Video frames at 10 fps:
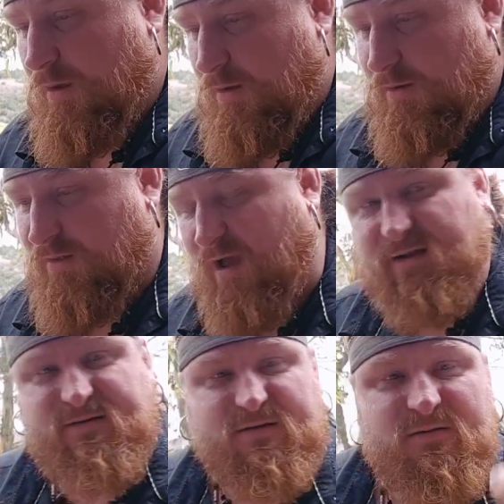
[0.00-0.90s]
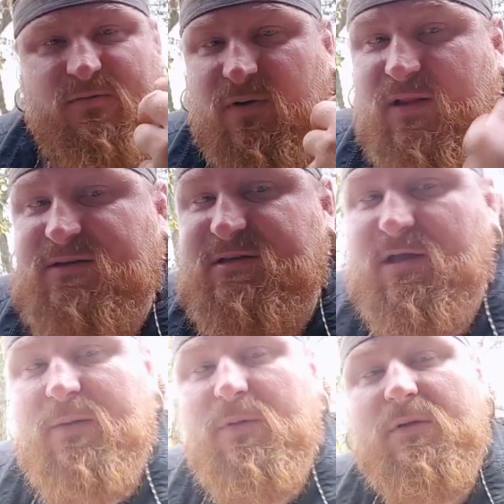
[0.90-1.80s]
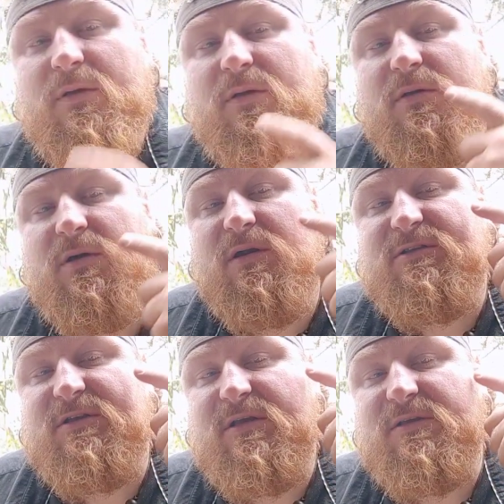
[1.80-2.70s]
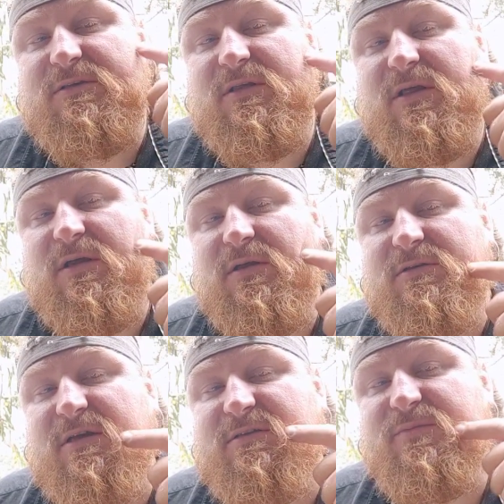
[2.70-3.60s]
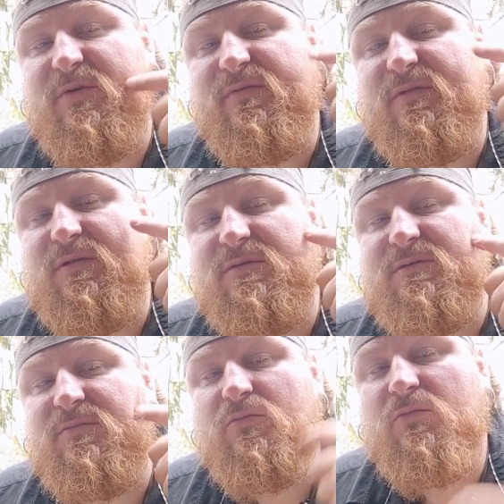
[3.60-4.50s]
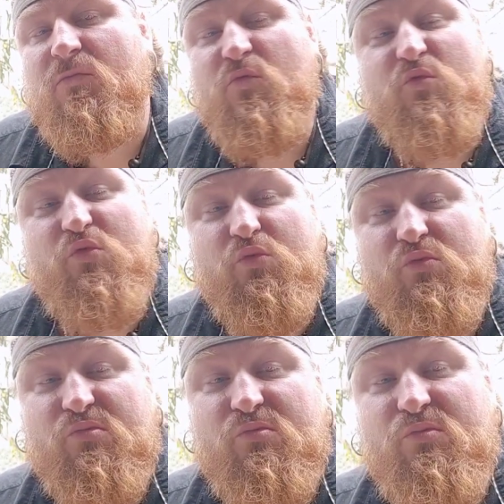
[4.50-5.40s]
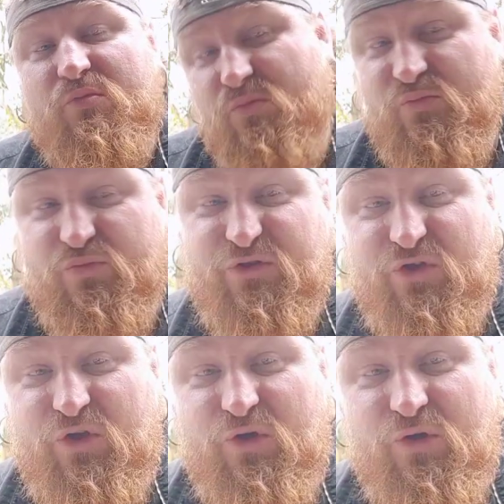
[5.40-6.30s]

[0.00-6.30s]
It's hard to really see, but you can kind of see it. See that? See how smooth it looks? Pretty,